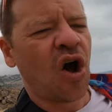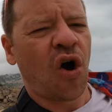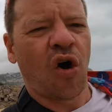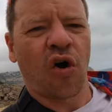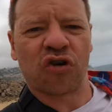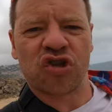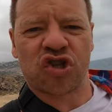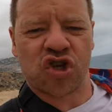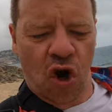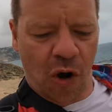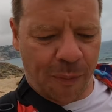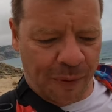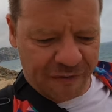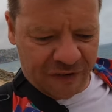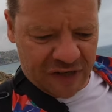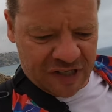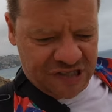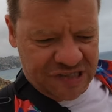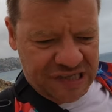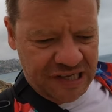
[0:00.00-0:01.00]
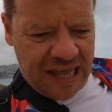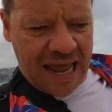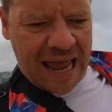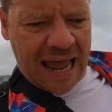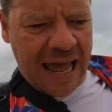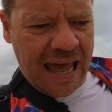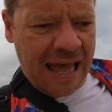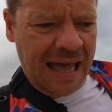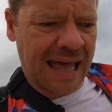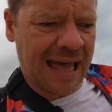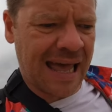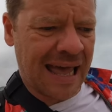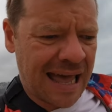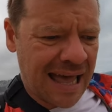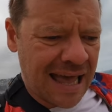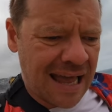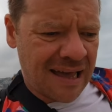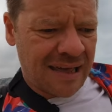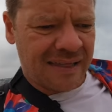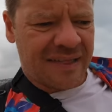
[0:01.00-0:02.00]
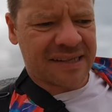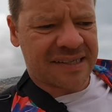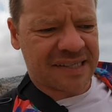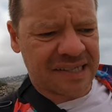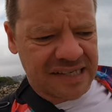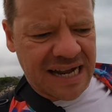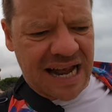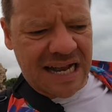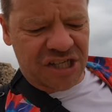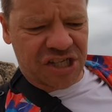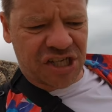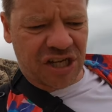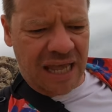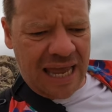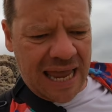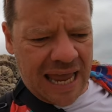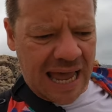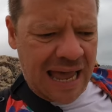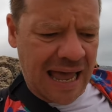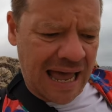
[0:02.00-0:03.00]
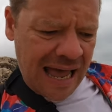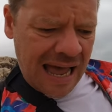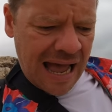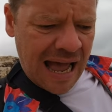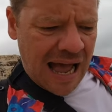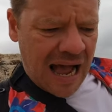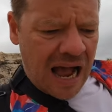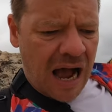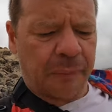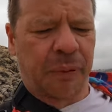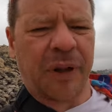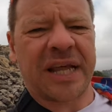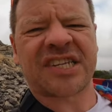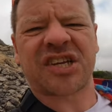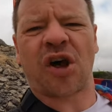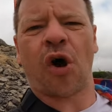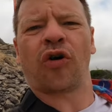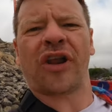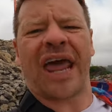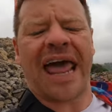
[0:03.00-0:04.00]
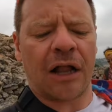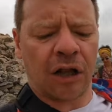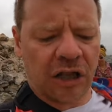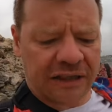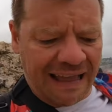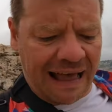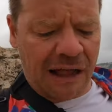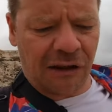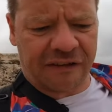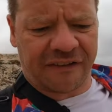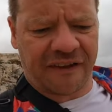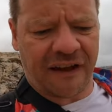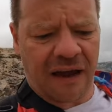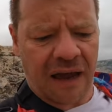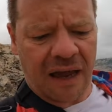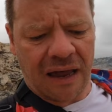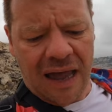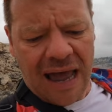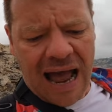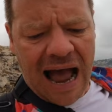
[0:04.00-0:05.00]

on top of us today. This is actually a place called El Delta.